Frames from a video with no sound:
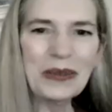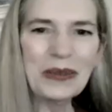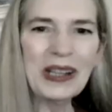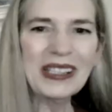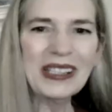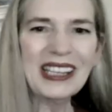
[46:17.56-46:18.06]

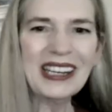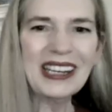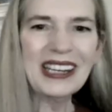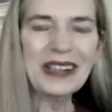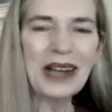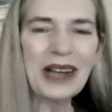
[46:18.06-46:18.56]
Well,
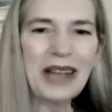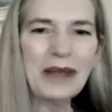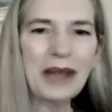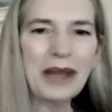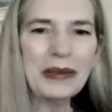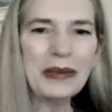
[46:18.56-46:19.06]

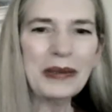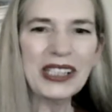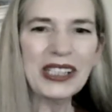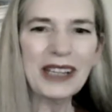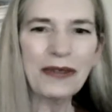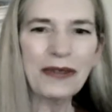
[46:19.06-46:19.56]
I'm
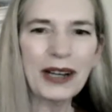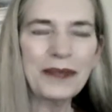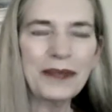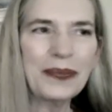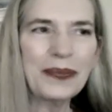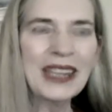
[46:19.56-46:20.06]
originally
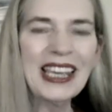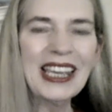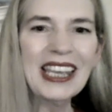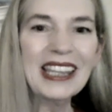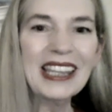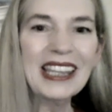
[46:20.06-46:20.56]
from
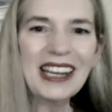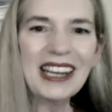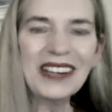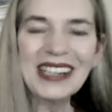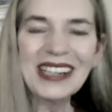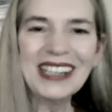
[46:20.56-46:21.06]
that
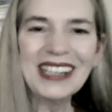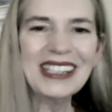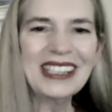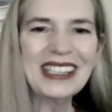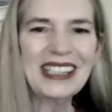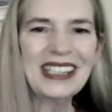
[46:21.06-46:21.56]
area.
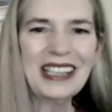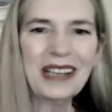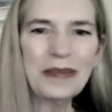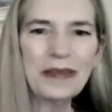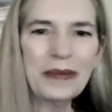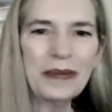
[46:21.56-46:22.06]

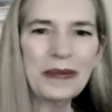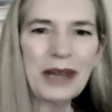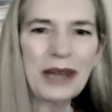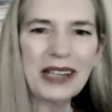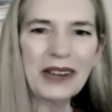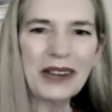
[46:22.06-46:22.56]

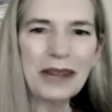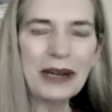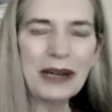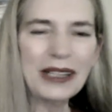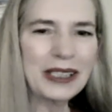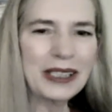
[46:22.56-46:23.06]
My
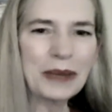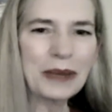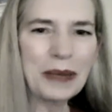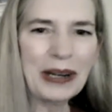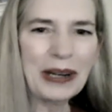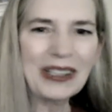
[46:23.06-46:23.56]
grandparents, my
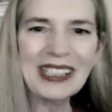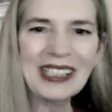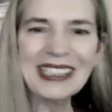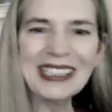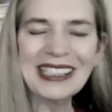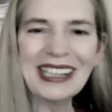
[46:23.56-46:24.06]

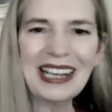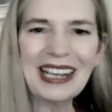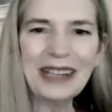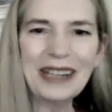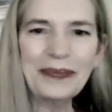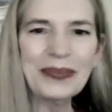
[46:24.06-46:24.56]
parents,
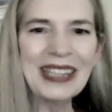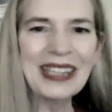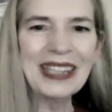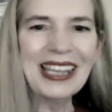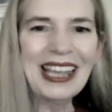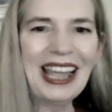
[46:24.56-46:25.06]

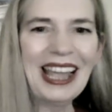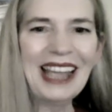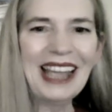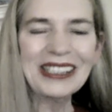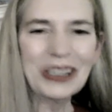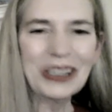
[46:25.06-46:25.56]

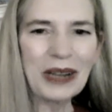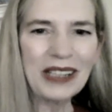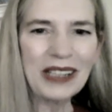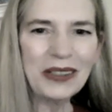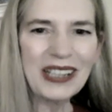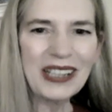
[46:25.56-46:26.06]
and so I
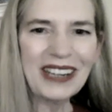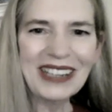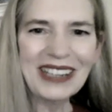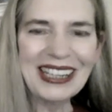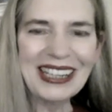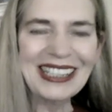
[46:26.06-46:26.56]
know the
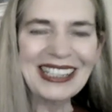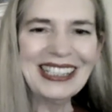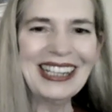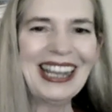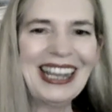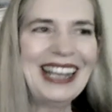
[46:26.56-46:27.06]
area.
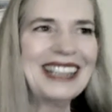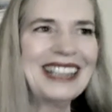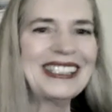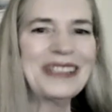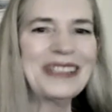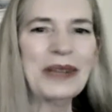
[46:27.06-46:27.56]

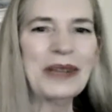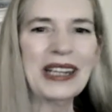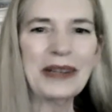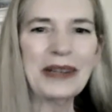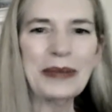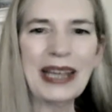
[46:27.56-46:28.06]
And when
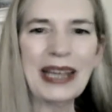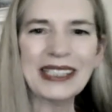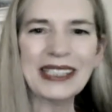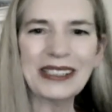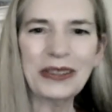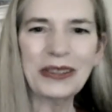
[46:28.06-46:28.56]
I went
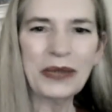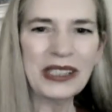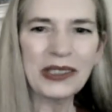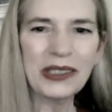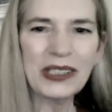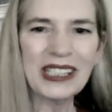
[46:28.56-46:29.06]
back to do
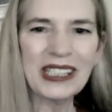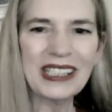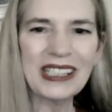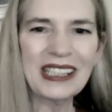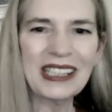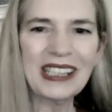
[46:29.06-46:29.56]
research
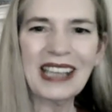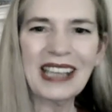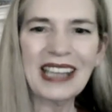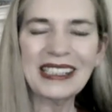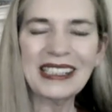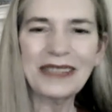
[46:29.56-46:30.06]
in
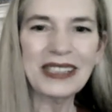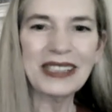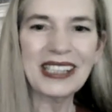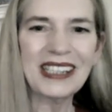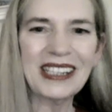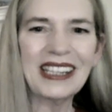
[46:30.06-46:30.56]
that
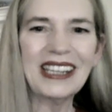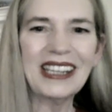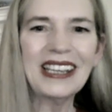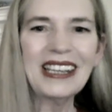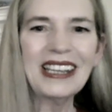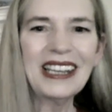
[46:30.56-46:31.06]
vicinity,
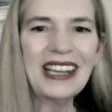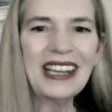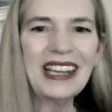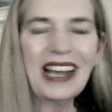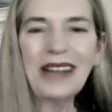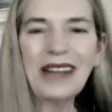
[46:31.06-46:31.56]

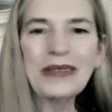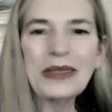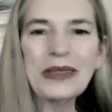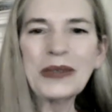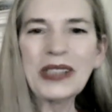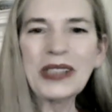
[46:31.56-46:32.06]

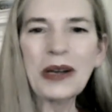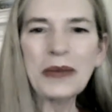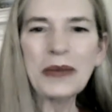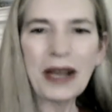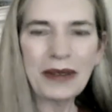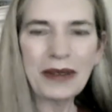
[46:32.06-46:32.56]
it was a
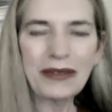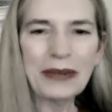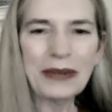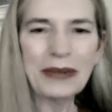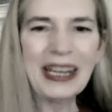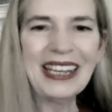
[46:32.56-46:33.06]
homecoming for
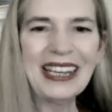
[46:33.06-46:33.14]
me.